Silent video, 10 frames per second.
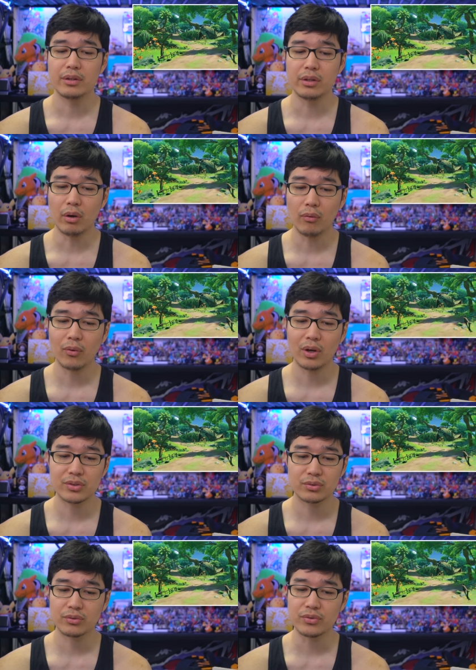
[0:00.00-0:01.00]
The overall
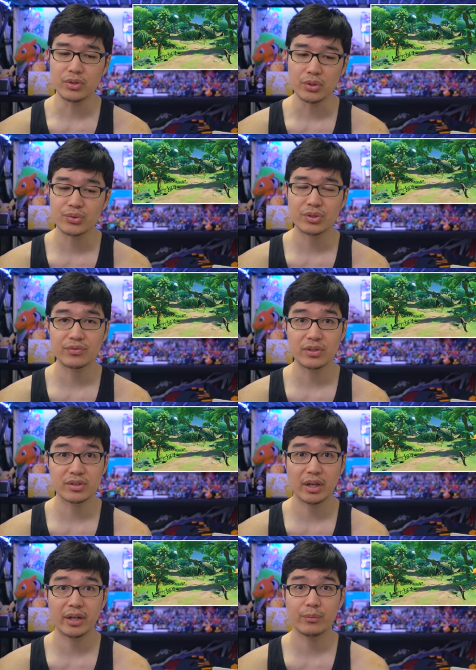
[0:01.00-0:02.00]
sort of use of
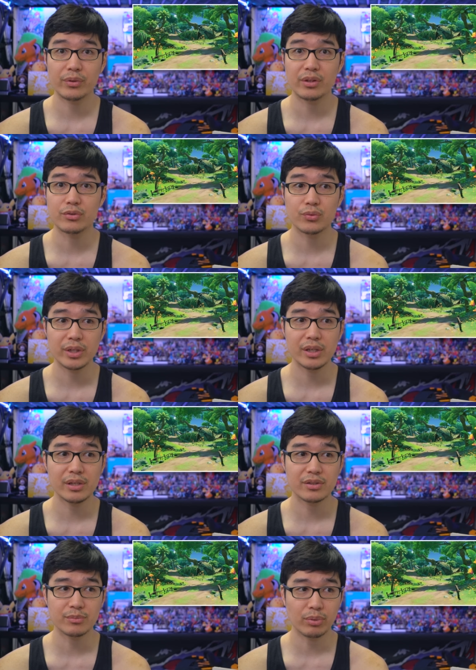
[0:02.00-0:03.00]
design with the
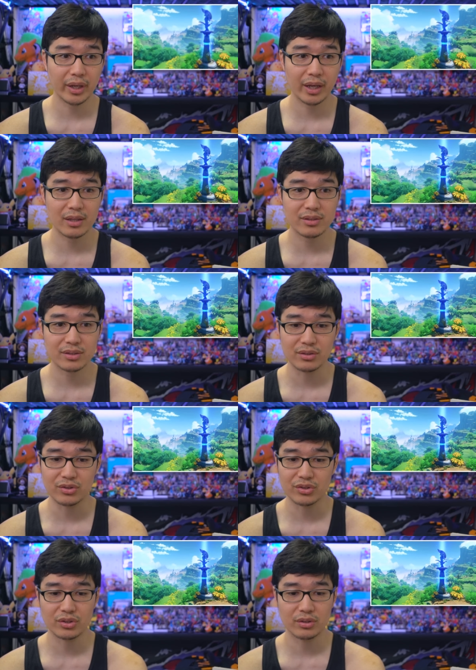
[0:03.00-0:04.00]
trees and plants and
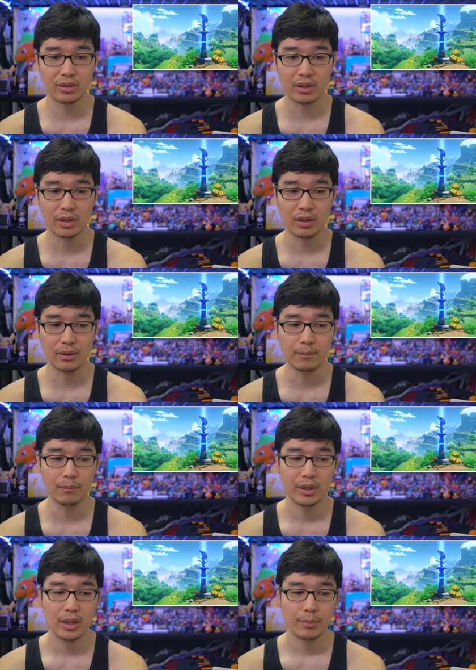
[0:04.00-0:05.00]
just
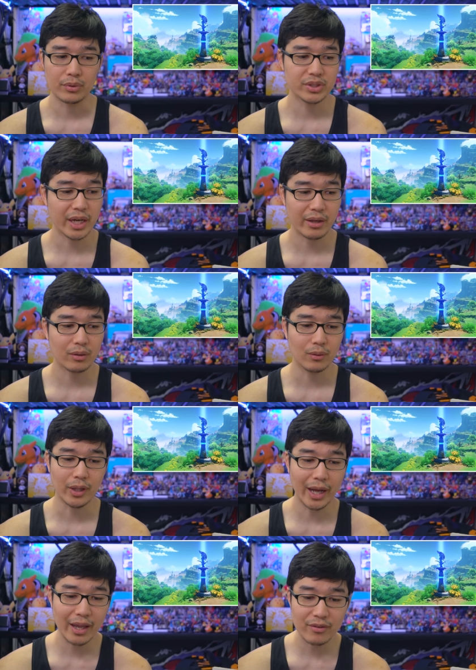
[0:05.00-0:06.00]
um, botanical
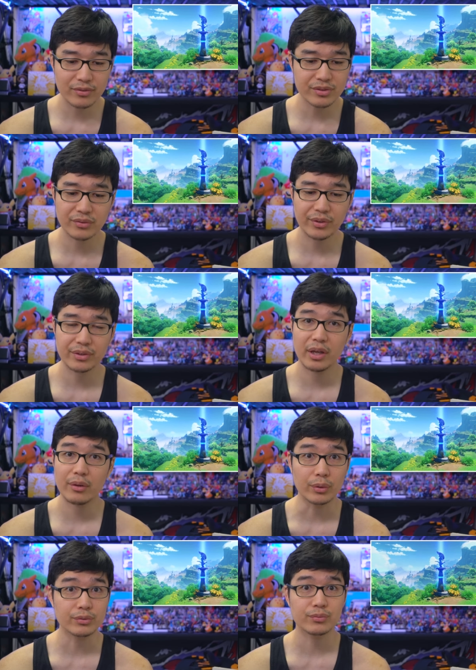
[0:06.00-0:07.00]
life and stuff like
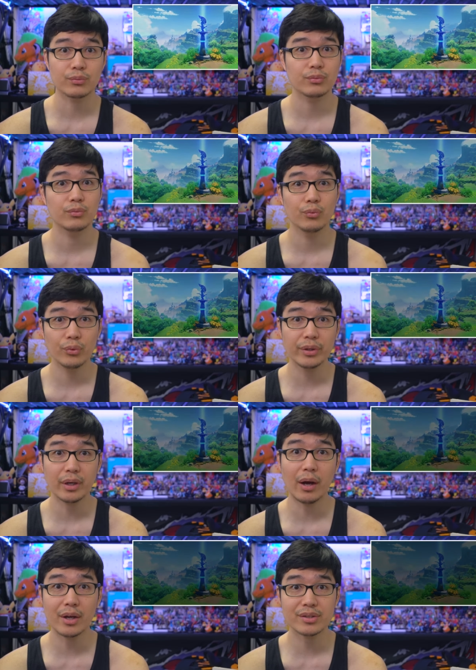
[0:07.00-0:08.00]
that looks really
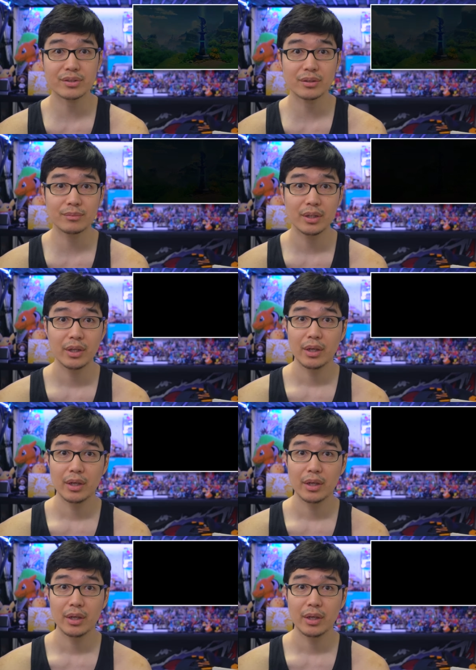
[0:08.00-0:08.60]
awesome.